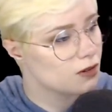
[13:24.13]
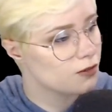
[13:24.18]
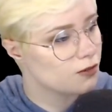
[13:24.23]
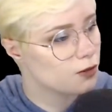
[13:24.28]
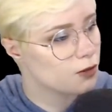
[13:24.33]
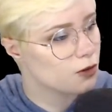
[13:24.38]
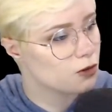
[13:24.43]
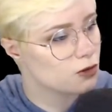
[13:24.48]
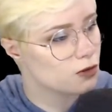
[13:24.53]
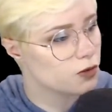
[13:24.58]
For
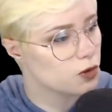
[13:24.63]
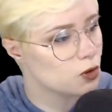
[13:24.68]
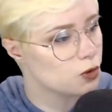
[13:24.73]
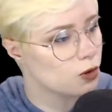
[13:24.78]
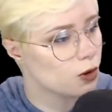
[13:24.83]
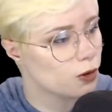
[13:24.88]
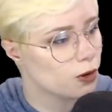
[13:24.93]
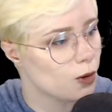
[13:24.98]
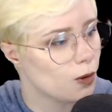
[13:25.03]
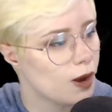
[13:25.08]
those of you who
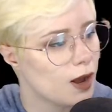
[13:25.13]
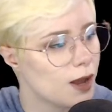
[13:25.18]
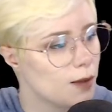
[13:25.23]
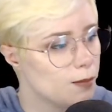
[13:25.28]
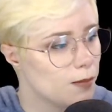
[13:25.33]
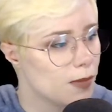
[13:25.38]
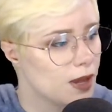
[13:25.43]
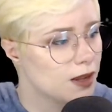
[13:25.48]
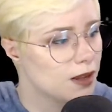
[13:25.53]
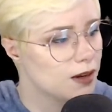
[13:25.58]
don't know, I'm
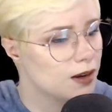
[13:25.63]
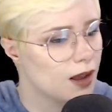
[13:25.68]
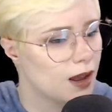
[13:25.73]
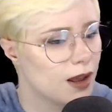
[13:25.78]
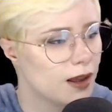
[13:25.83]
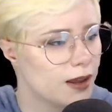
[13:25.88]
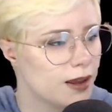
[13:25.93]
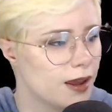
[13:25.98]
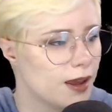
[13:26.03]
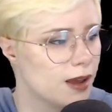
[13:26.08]
Megan.
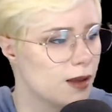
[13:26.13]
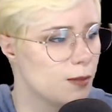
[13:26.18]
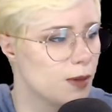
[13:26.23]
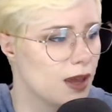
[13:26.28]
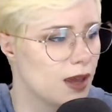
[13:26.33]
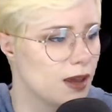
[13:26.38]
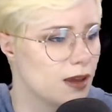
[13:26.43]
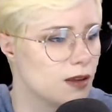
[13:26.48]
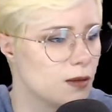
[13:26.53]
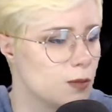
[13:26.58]
I am
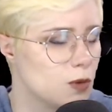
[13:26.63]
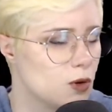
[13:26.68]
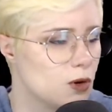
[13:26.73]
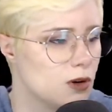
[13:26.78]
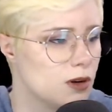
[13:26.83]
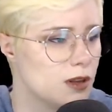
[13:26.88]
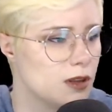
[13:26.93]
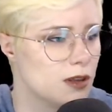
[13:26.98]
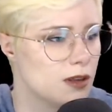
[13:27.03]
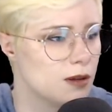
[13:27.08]
a
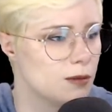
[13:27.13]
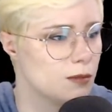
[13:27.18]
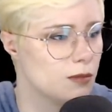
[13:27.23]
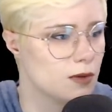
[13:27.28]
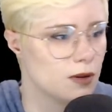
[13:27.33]
community